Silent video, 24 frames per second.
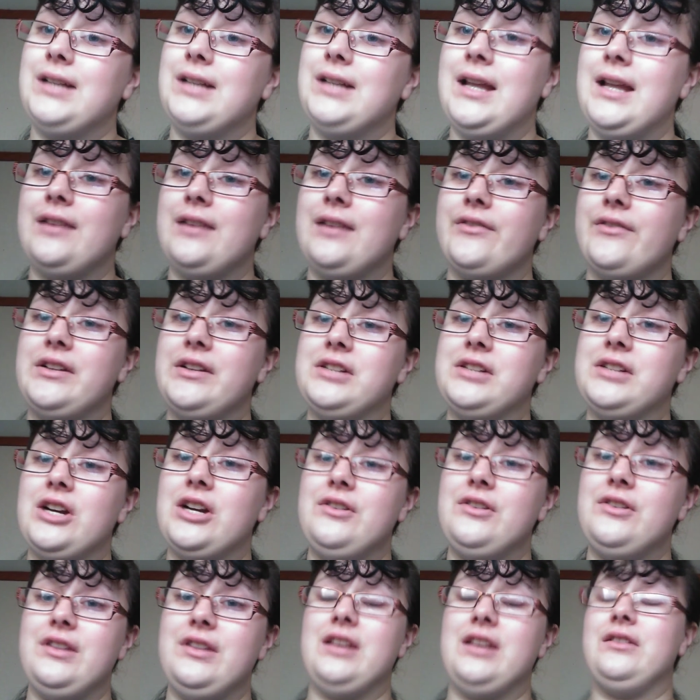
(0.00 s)
And if I
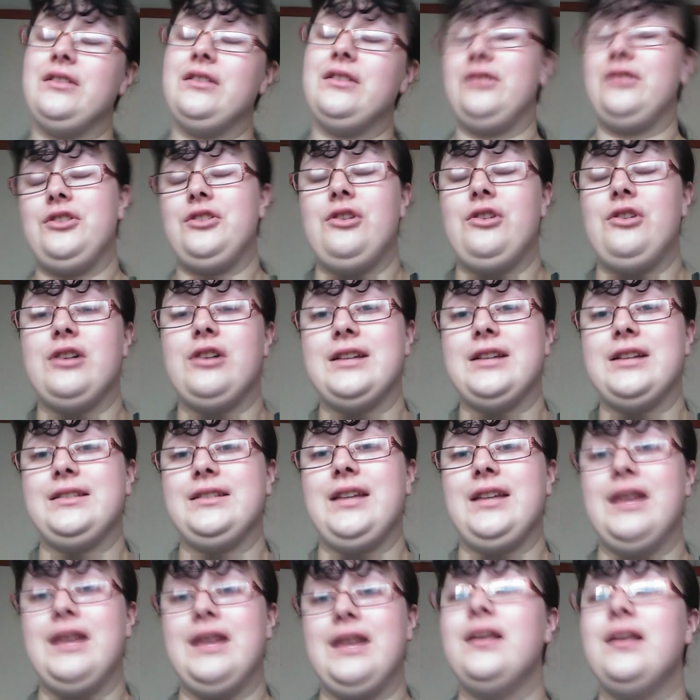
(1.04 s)
don't, then you guys
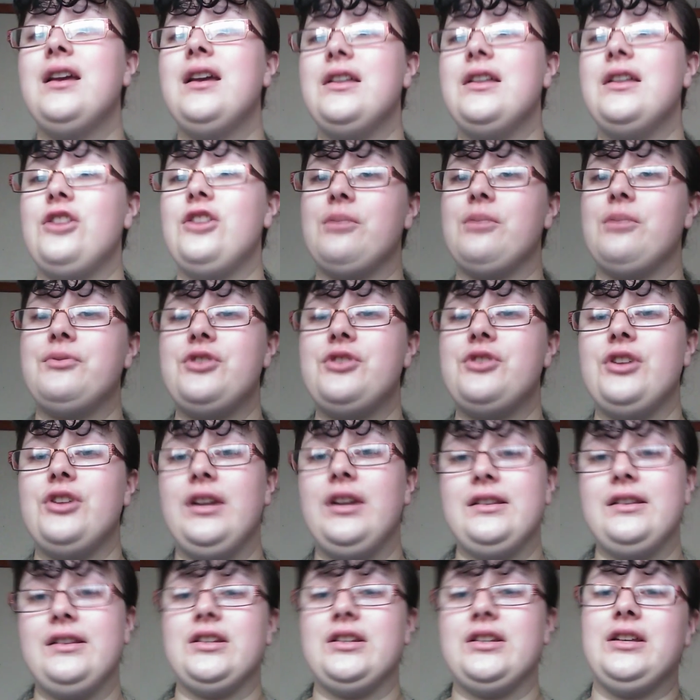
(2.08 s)
get the
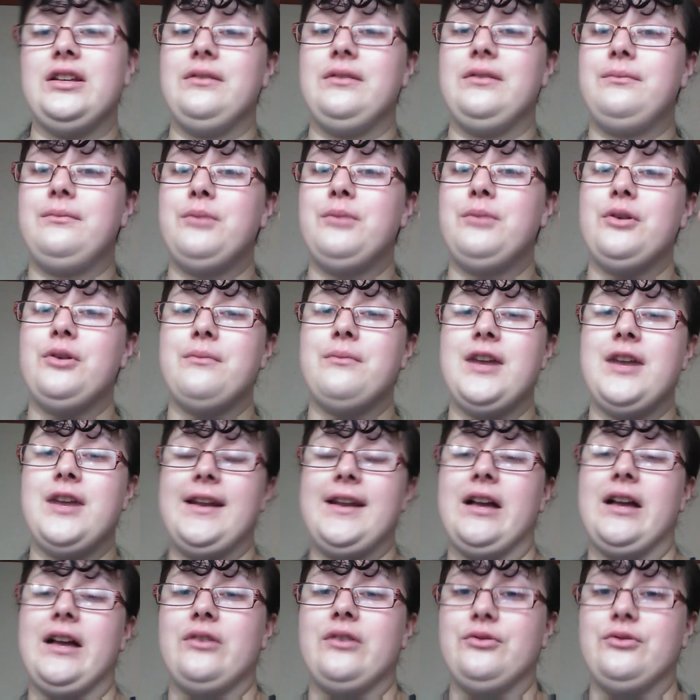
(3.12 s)
opportunity to put my
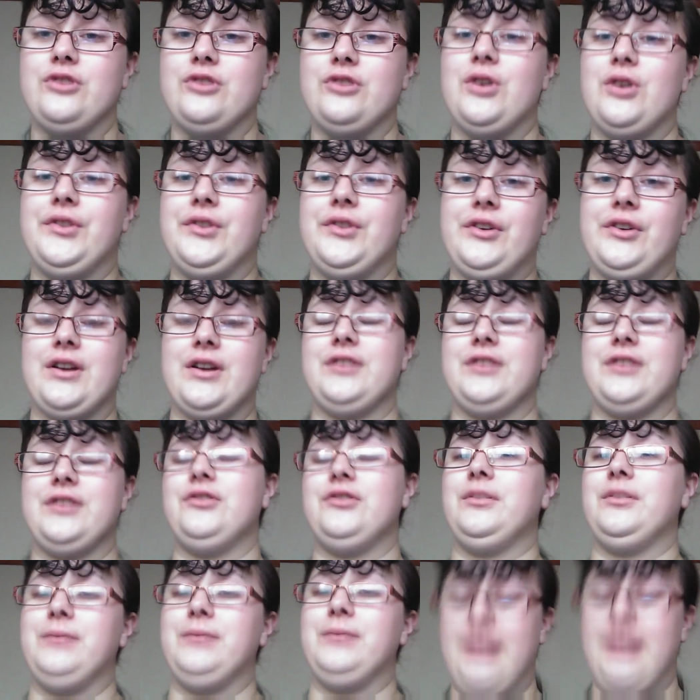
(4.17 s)
knuckles on the ground
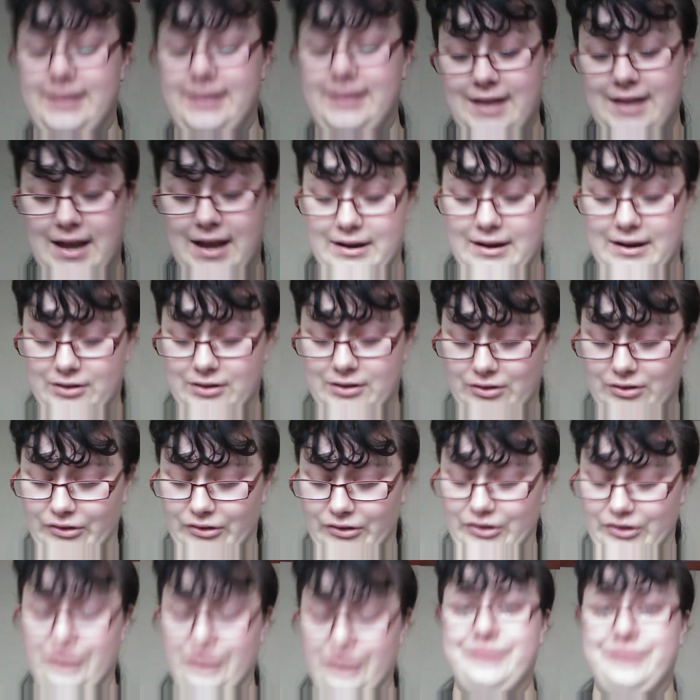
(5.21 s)
until it bleeds, and it's not
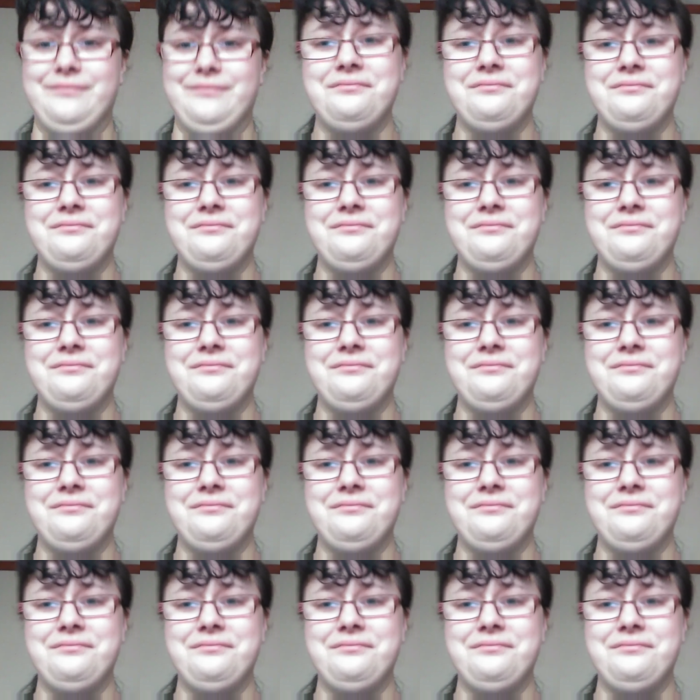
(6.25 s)
good.